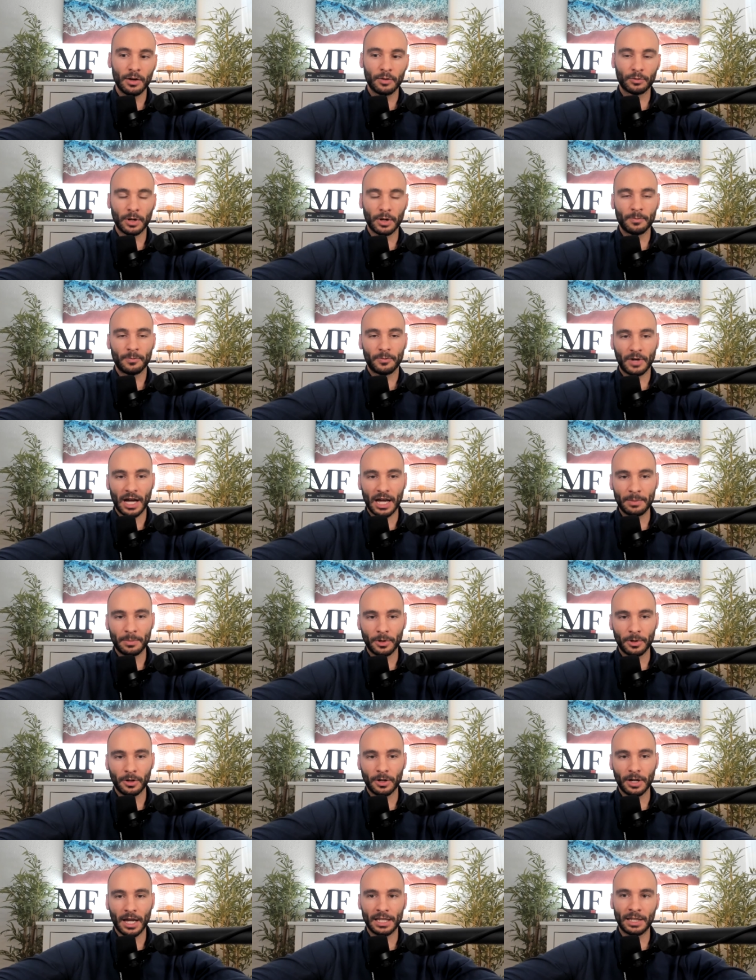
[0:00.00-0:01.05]
from
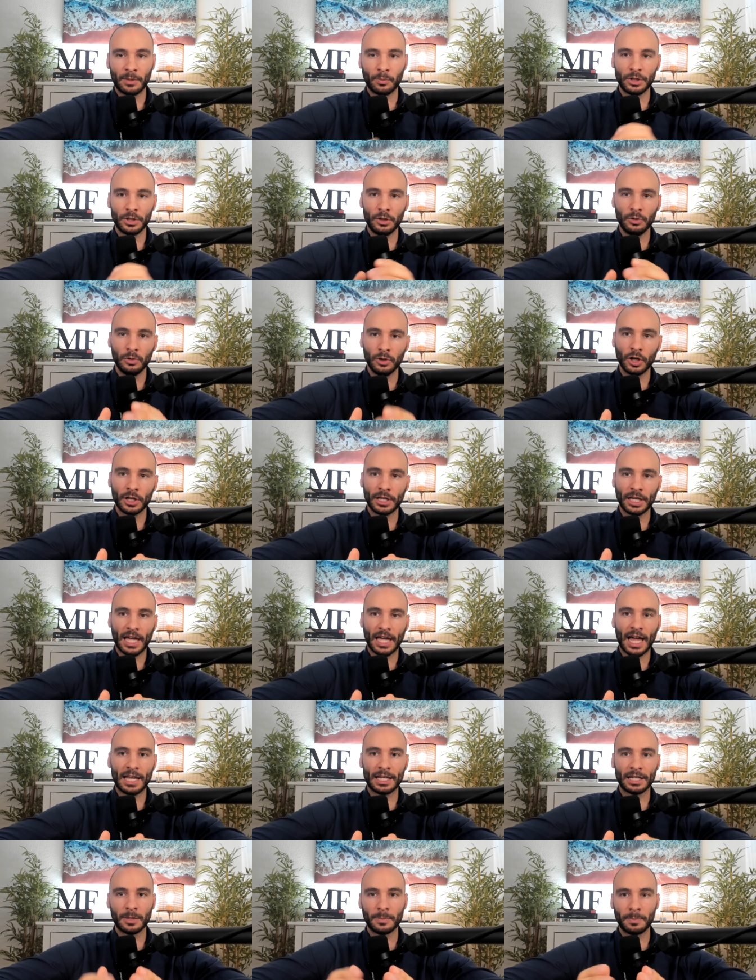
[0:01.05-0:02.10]
fiber. And then when you look
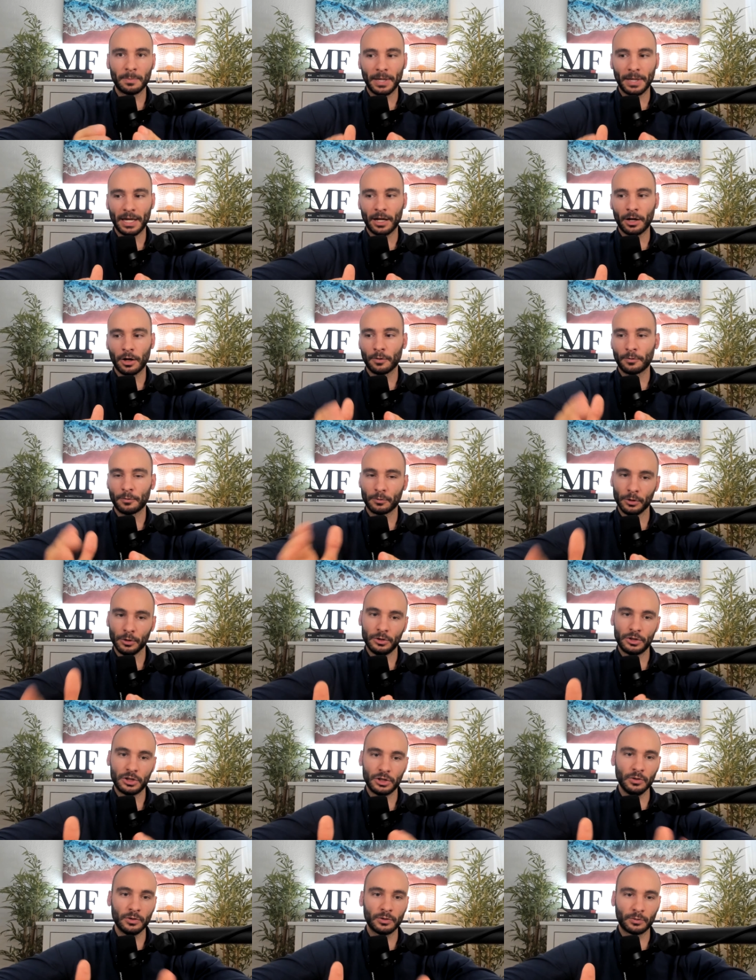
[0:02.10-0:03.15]
and compare fruit
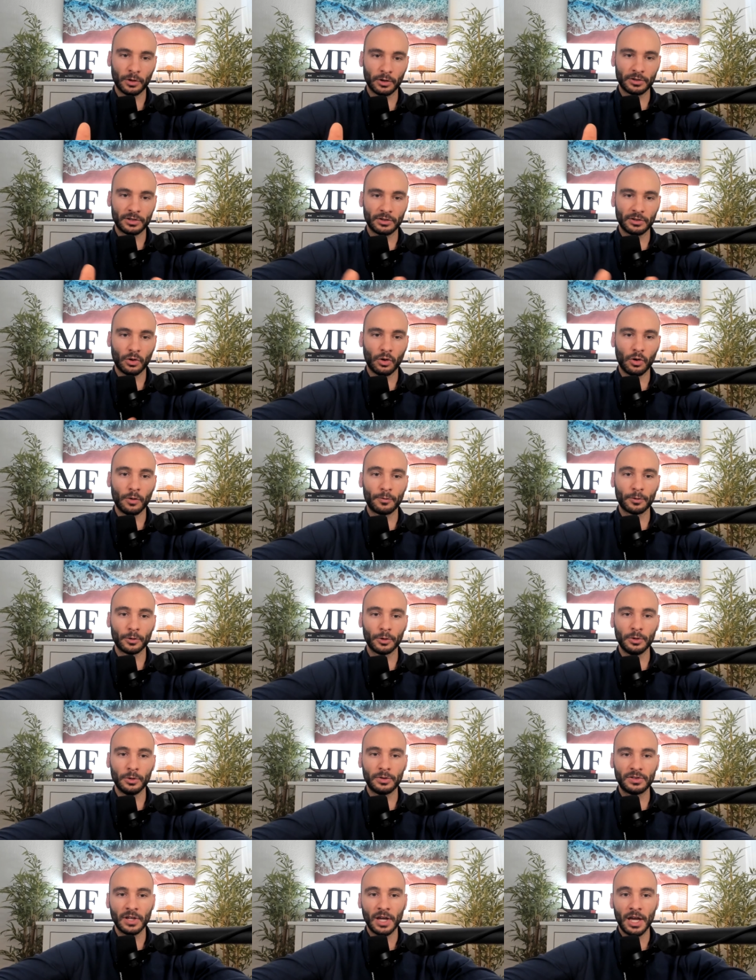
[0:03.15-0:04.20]
juice versus whole
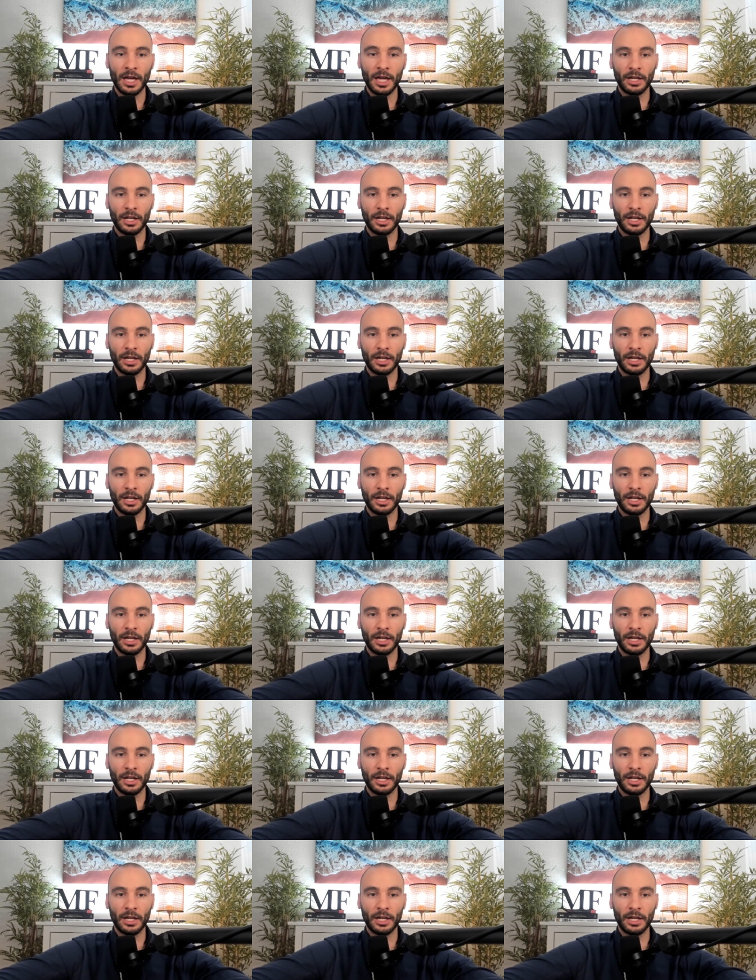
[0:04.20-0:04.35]
fruits,